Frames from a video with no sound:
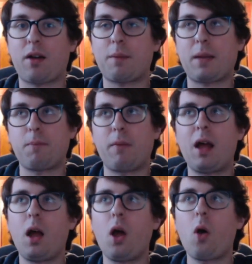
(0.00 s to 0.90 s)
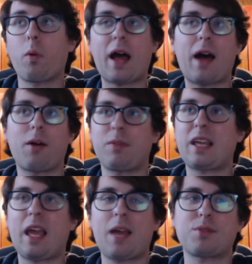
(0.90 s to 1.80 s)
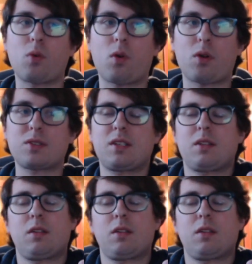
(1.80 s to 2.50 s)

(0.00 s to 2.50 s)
I mean, without the game stores,